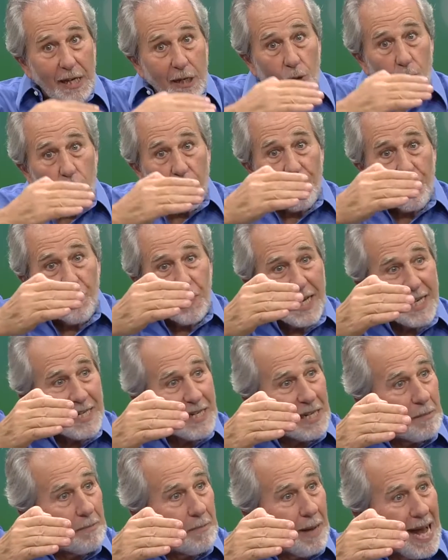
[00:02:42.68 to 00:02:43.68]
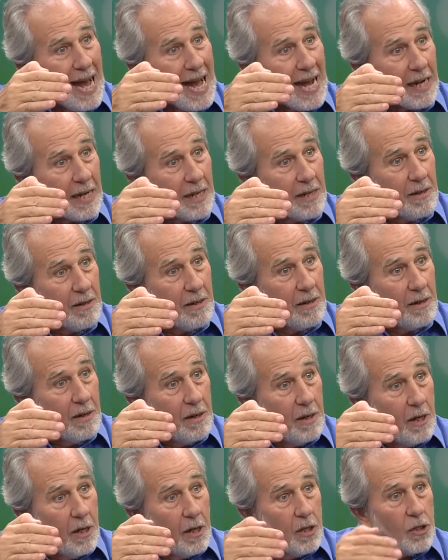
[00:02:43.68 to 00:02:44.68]
then are reflected back.
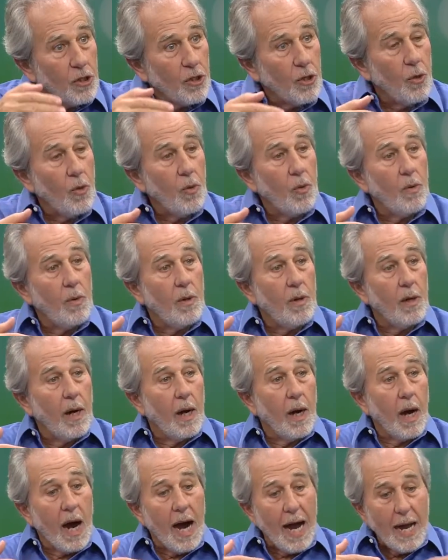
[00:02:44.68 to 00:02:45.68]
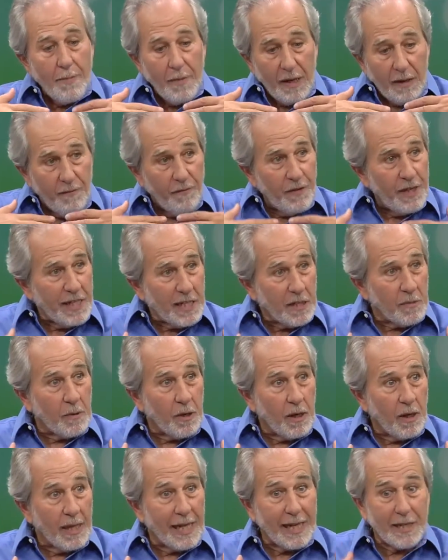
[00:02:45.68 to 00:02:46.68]
So I'm
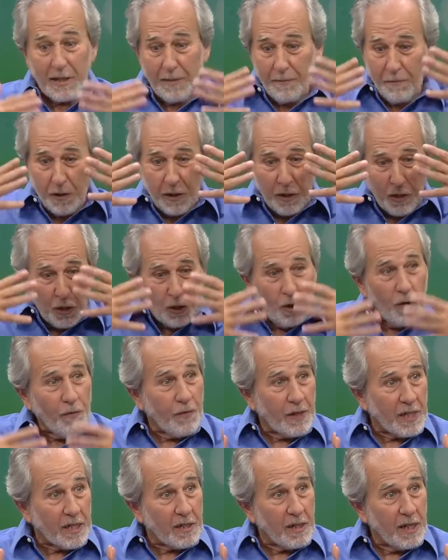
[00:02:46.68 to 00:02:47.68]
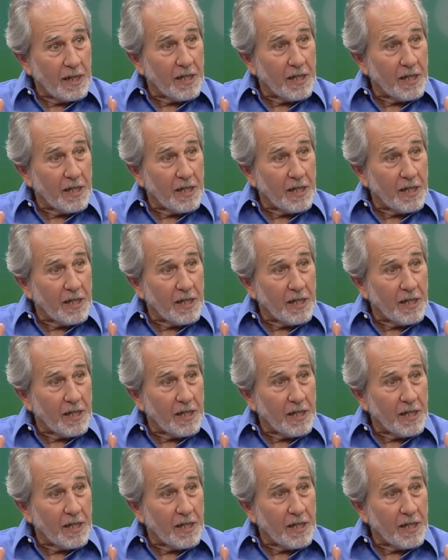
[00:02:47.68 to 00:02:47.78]
invisible except for the surface.